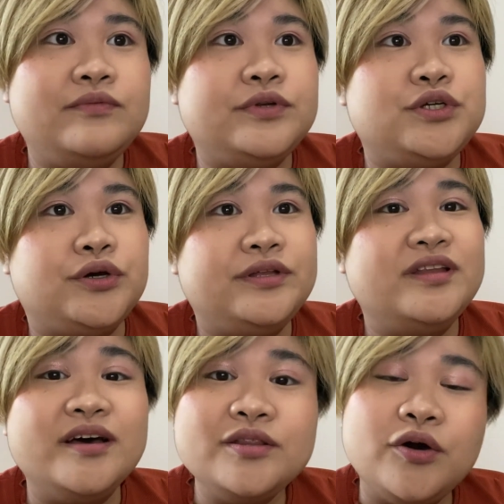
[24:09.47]
withdrawn,
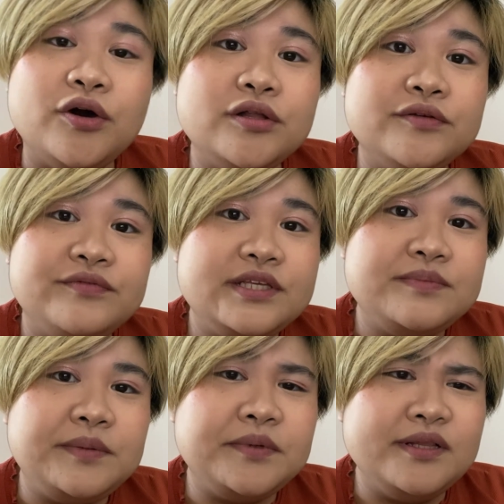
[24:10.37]
not all of these
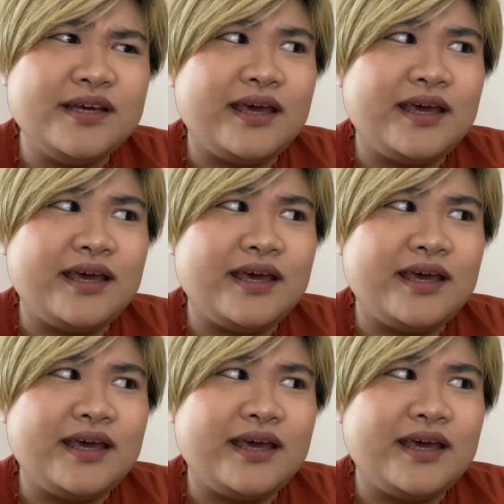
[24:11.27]
people